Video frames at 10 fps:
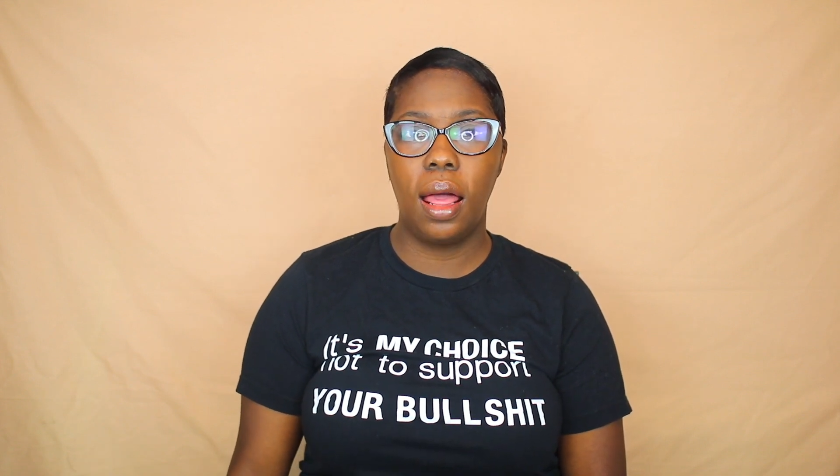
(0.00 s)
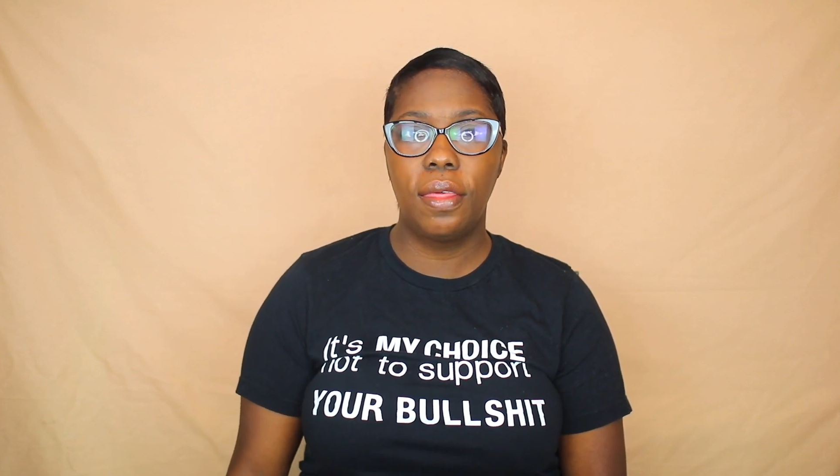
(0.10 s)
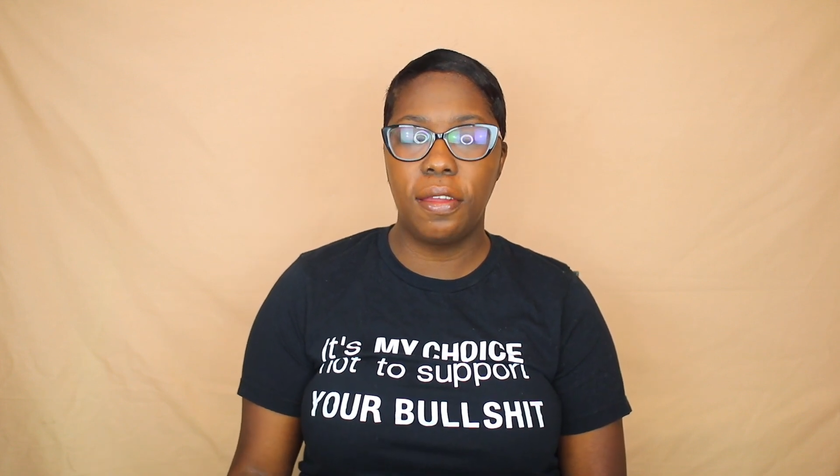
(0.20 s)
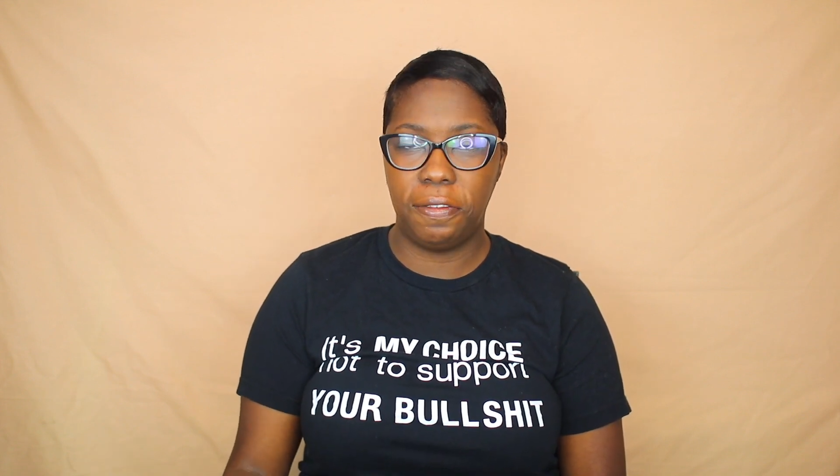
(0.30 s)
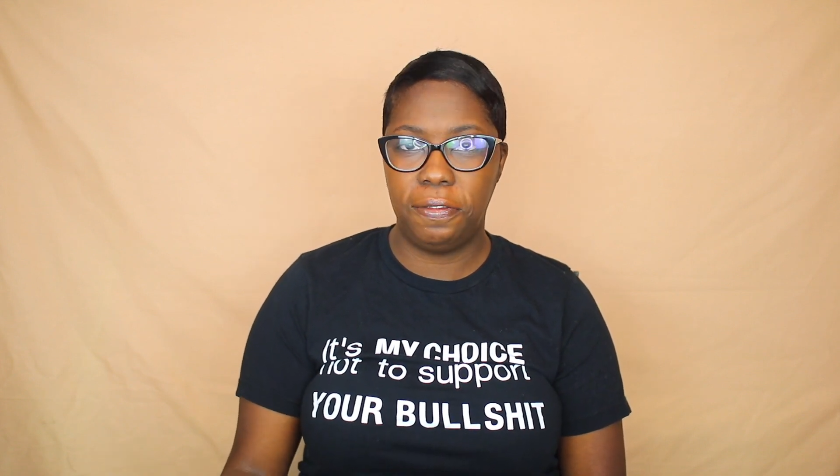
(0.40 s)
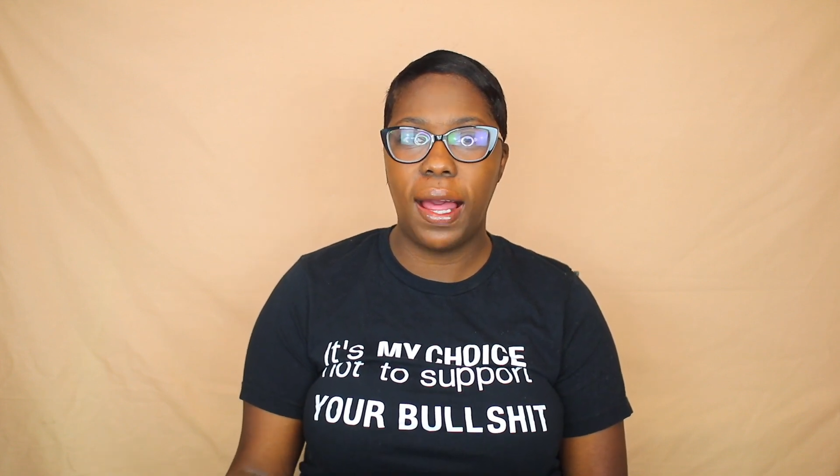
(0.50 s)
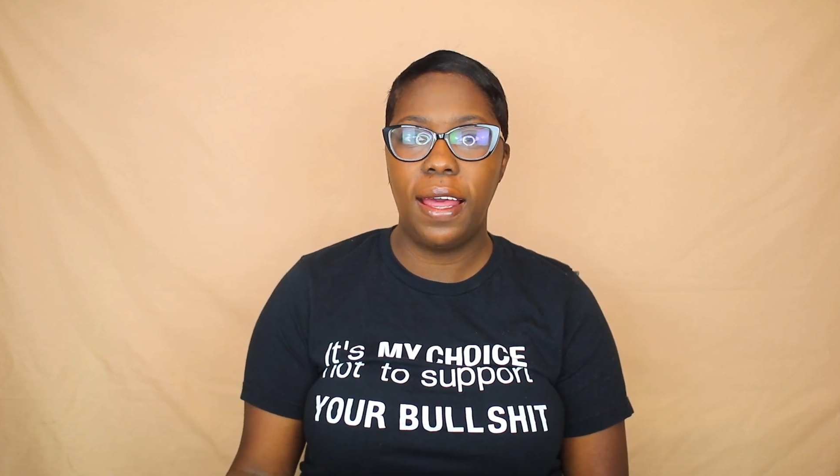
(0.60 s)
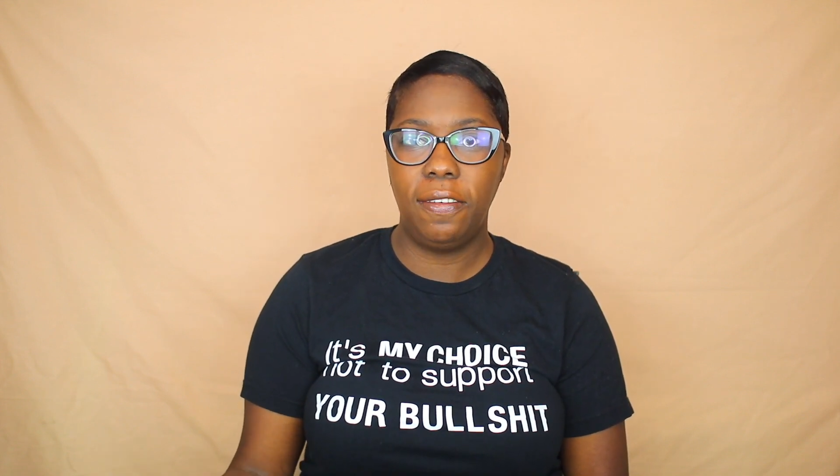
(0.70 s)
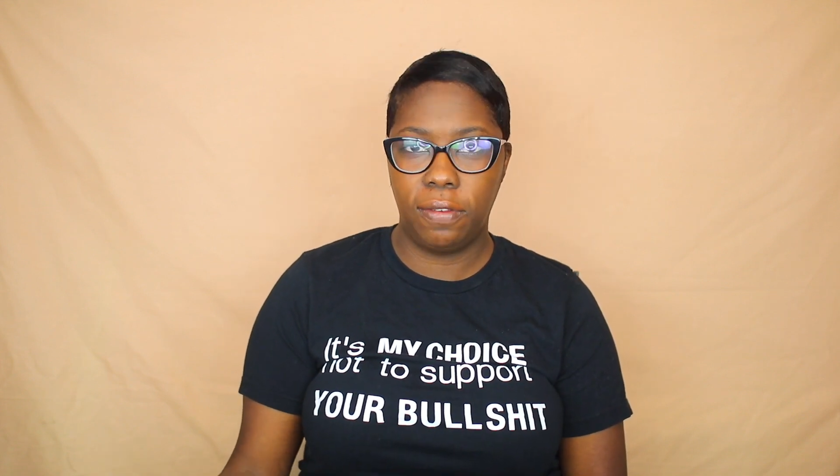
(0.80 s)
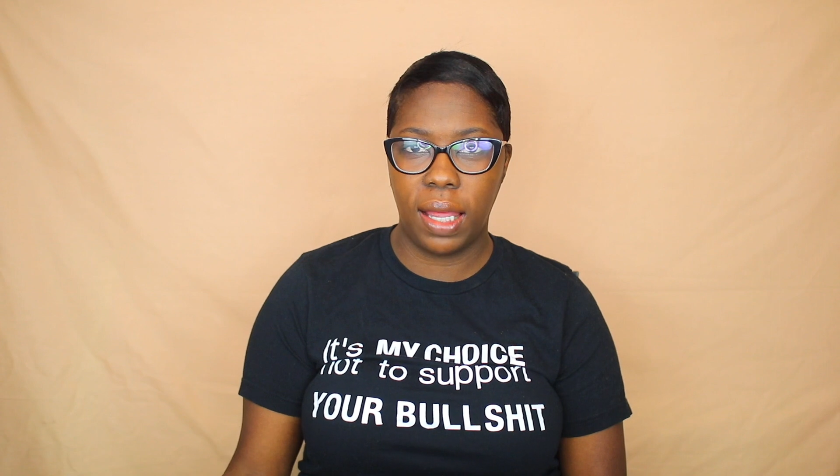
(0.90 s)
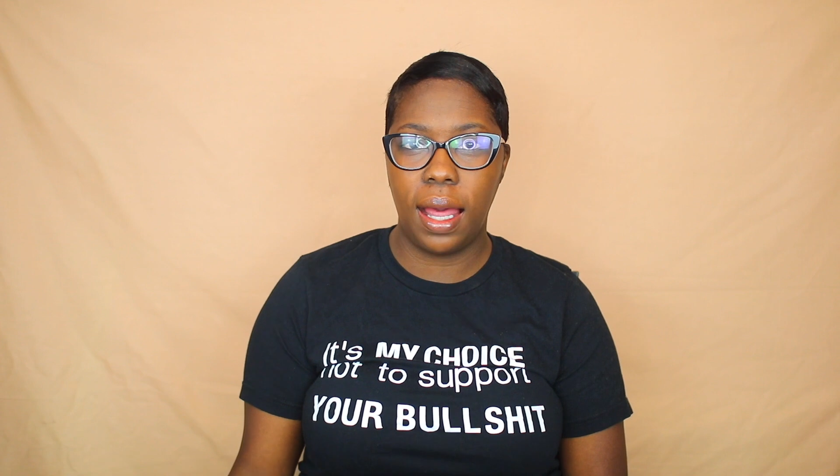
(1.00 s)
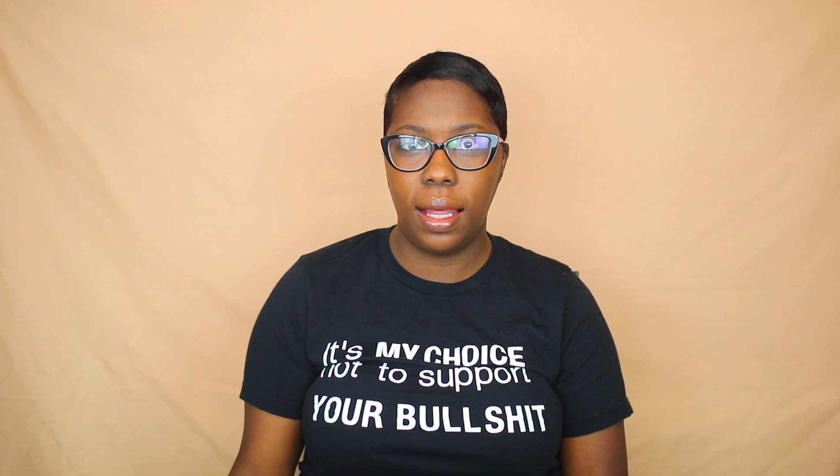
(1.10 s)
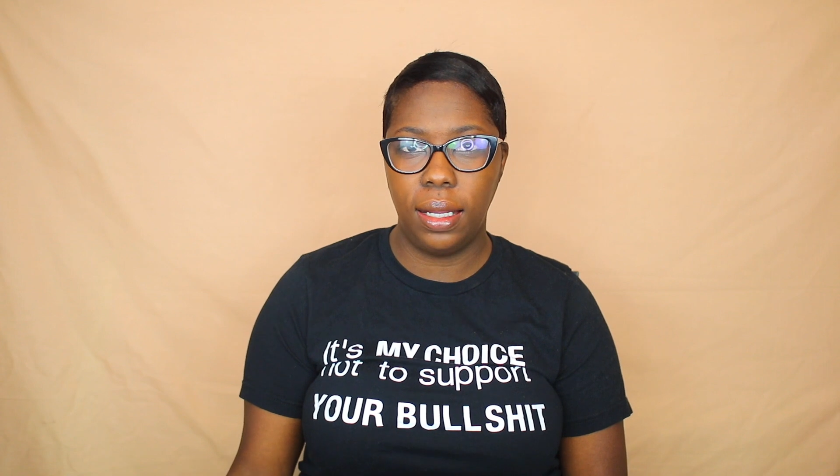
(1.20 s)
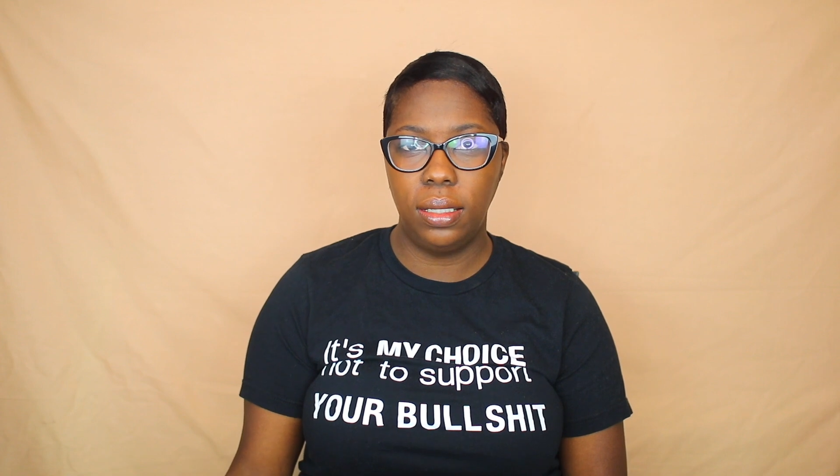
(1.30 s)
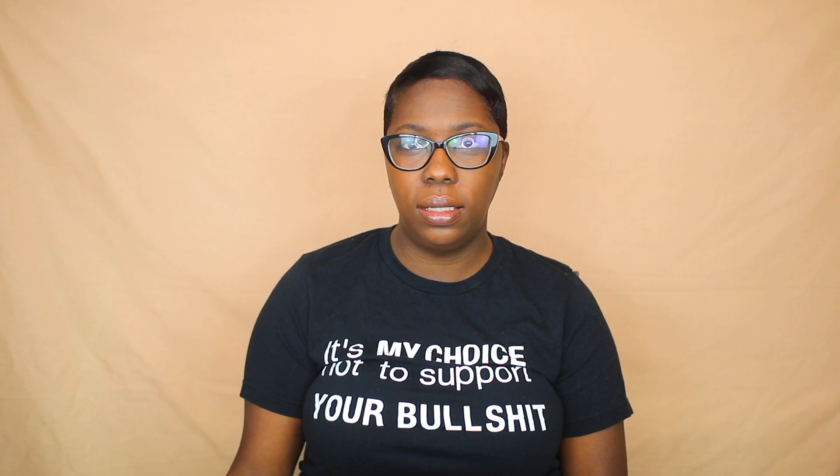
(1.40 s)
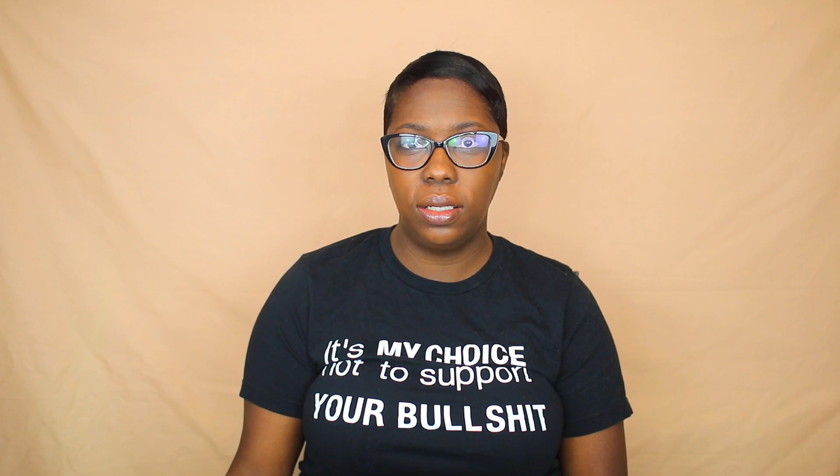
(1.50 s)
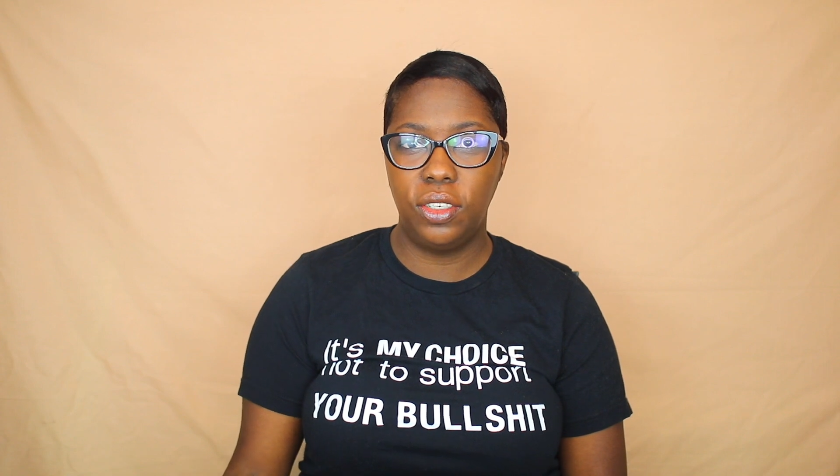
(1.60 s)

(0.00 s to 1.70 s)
the five guys.